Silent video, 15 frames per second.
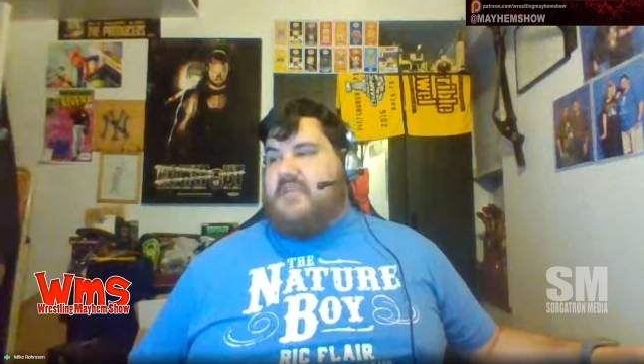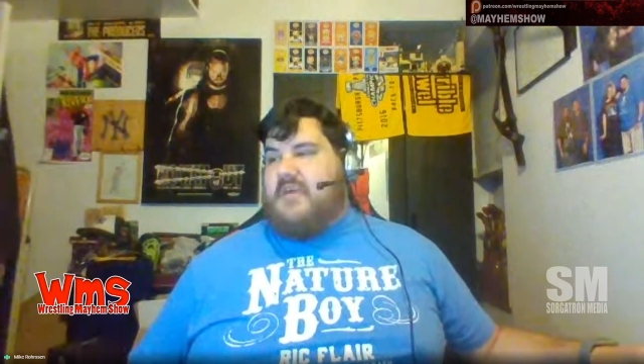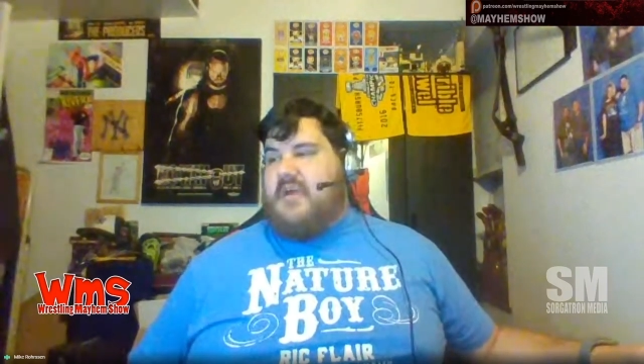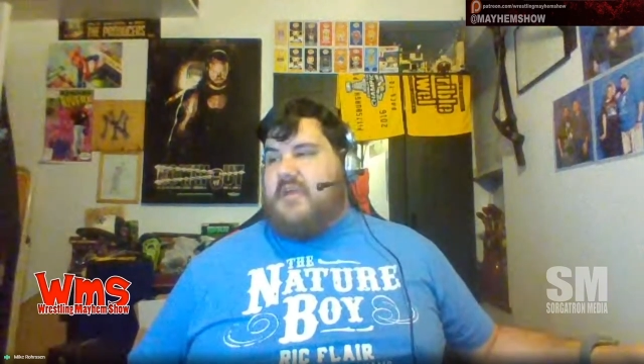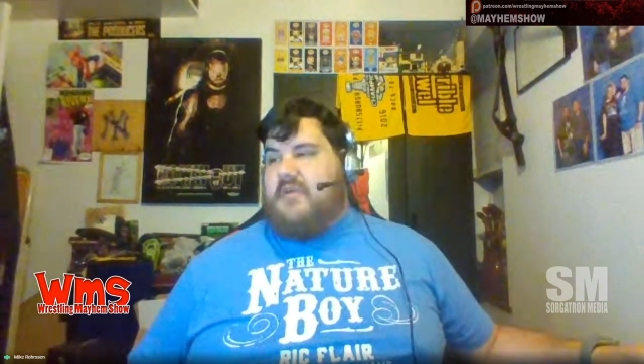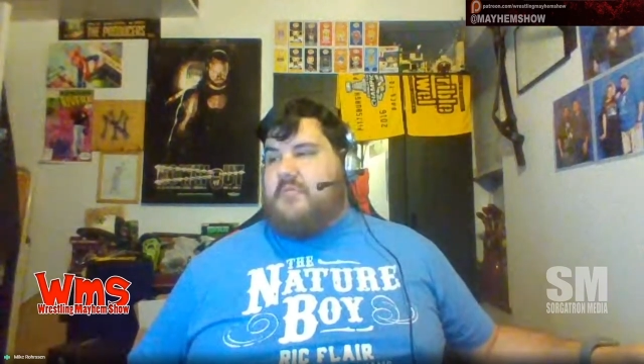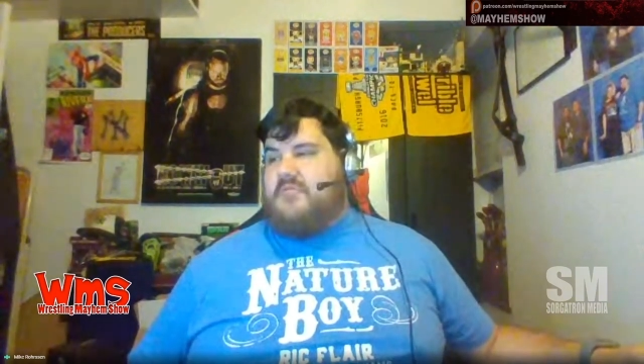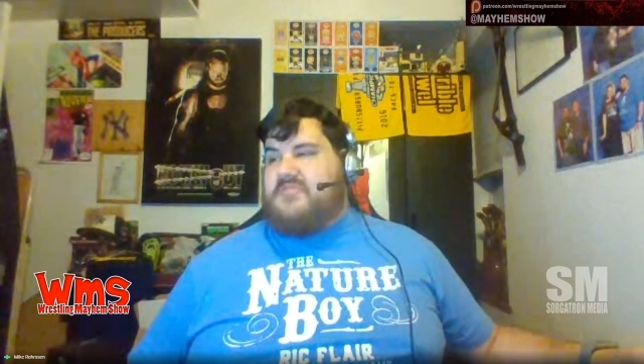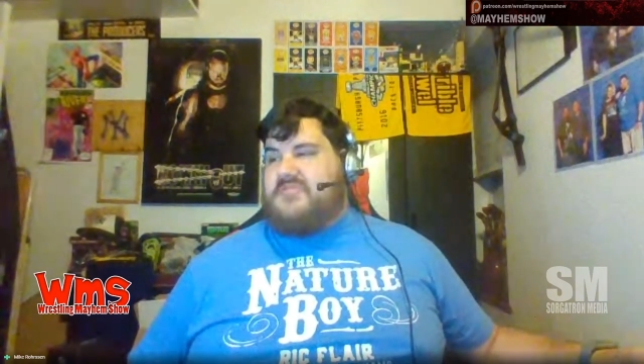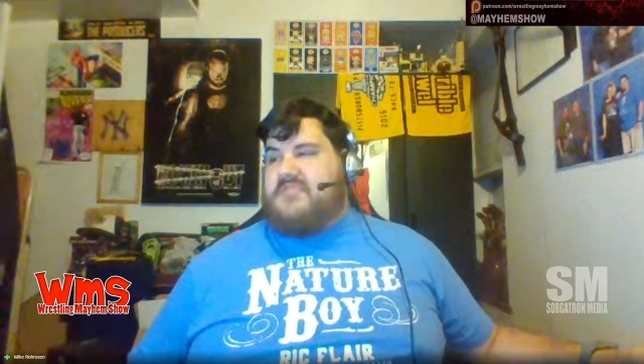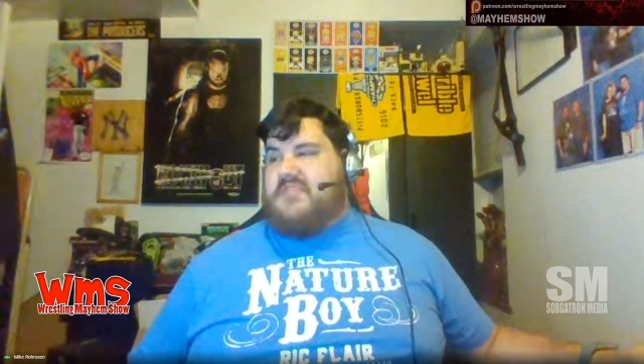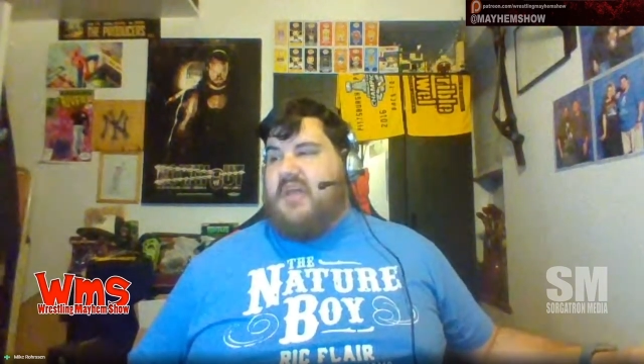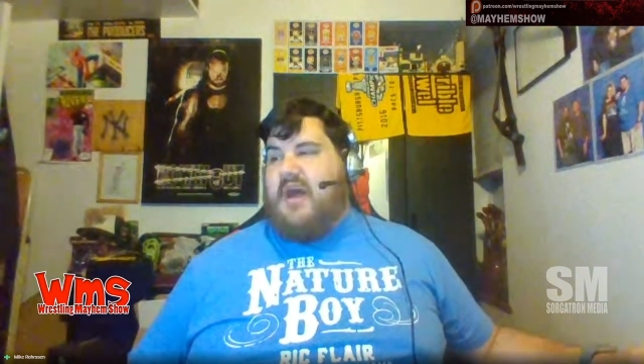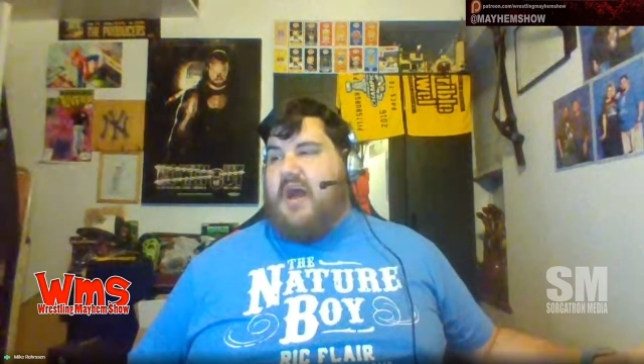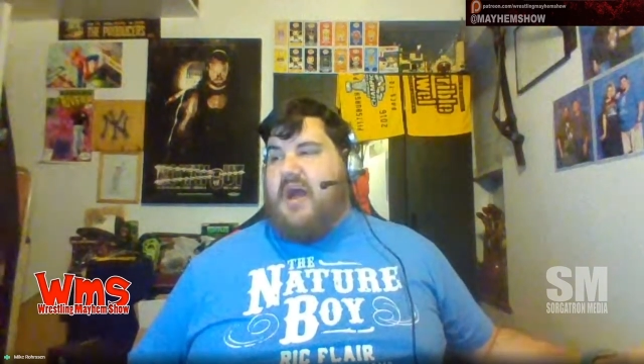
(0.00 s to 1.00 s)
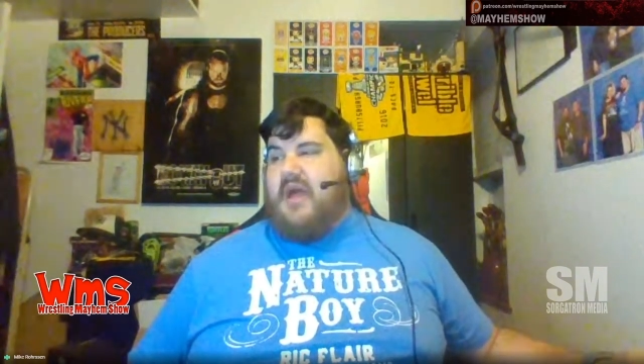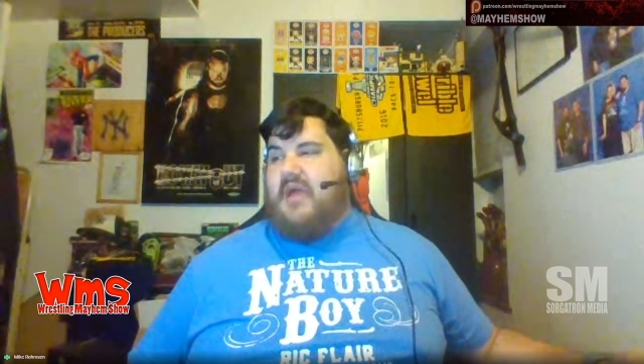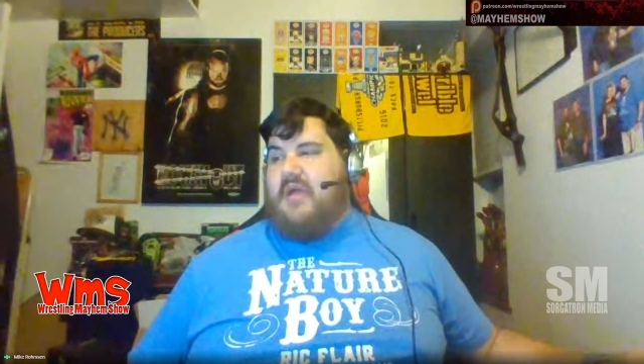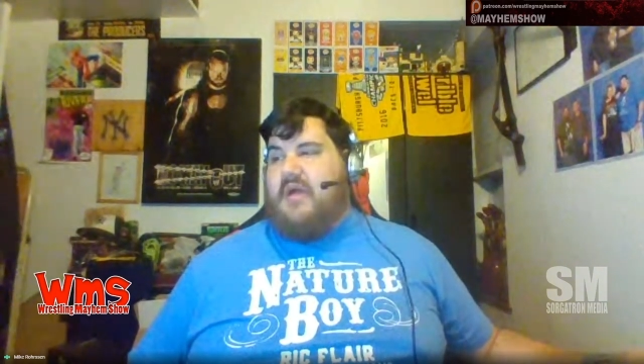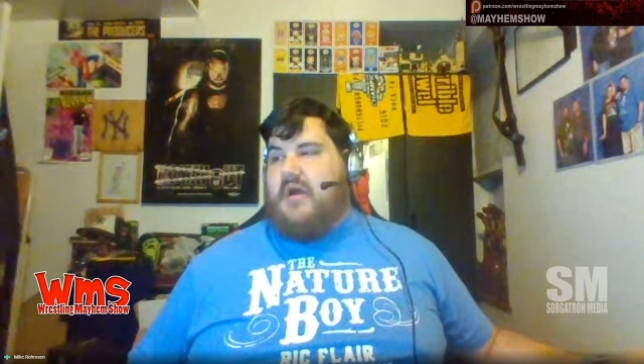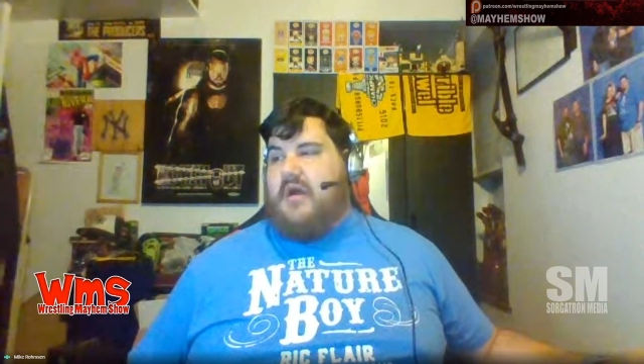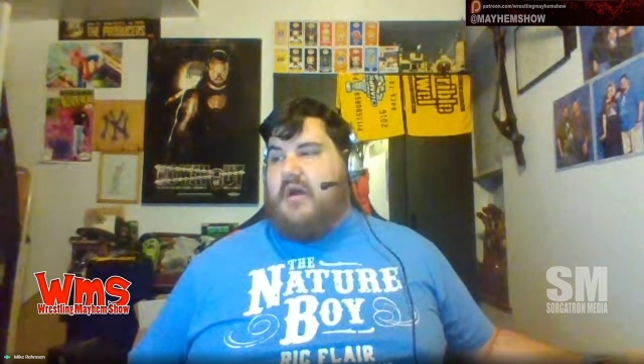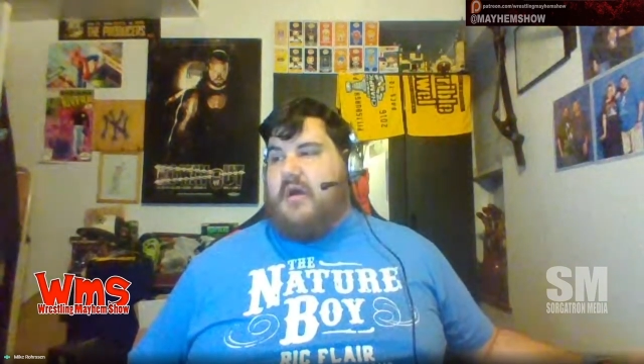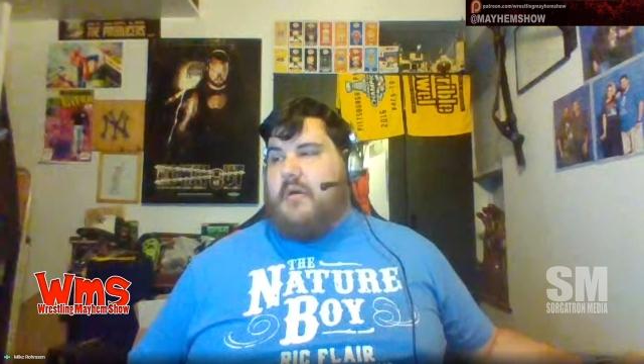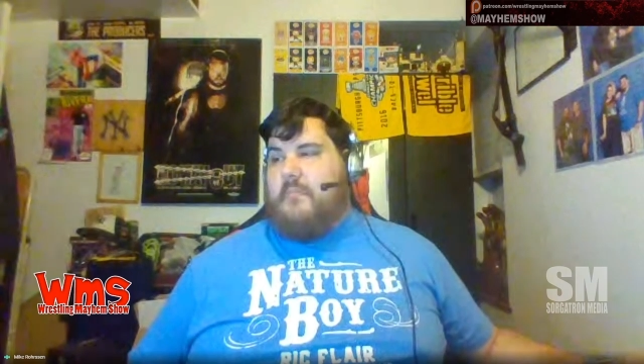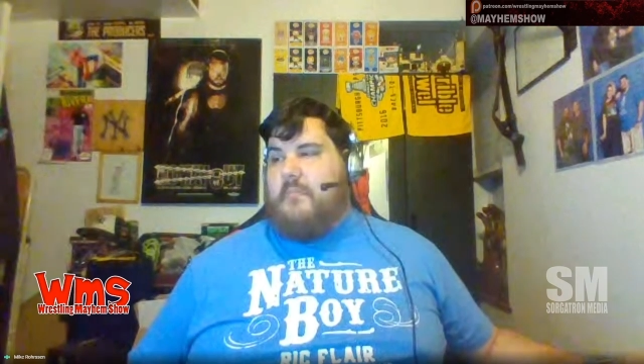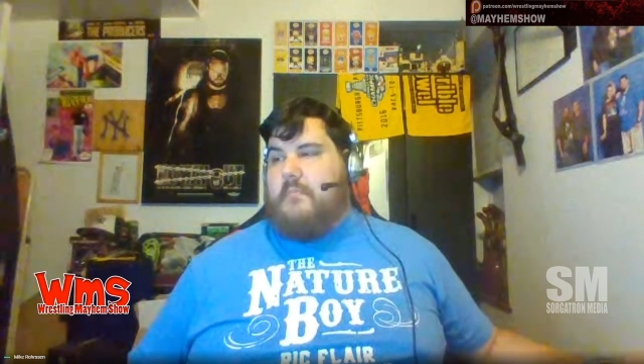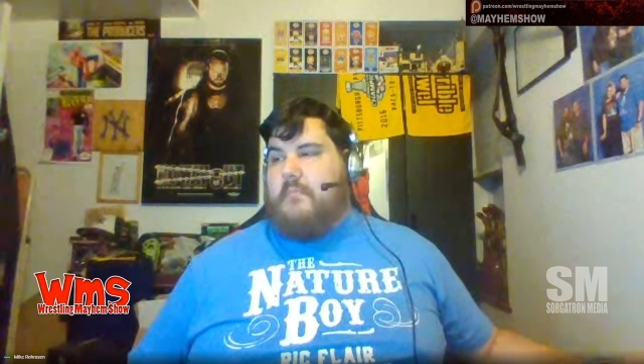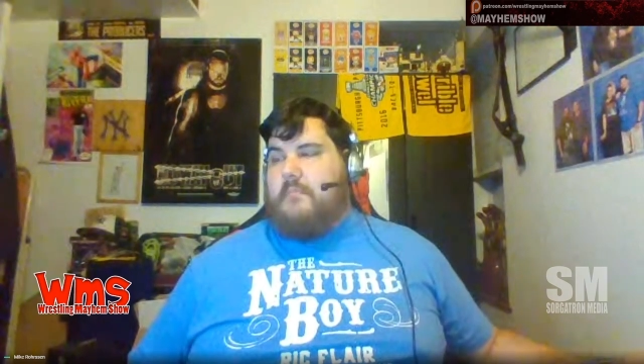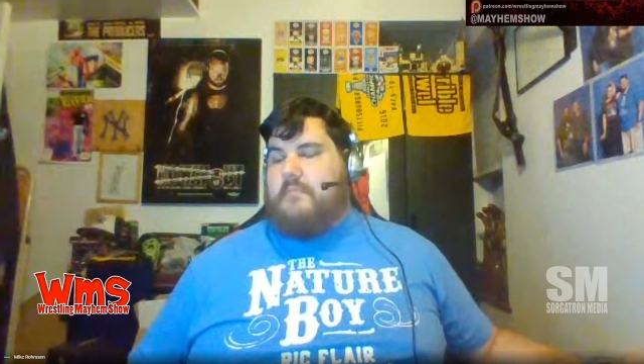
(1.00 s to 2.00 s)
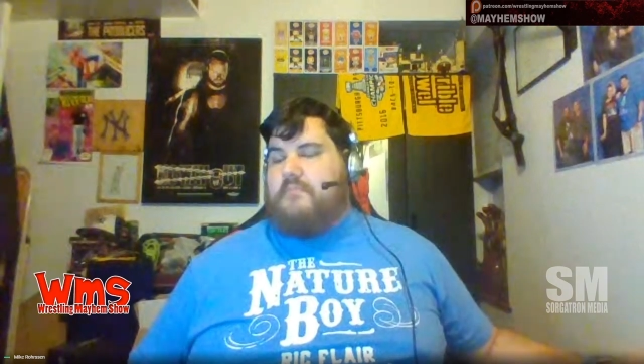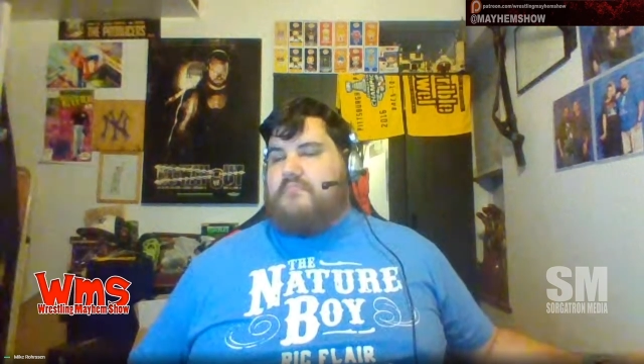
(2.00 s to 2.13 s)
it was not um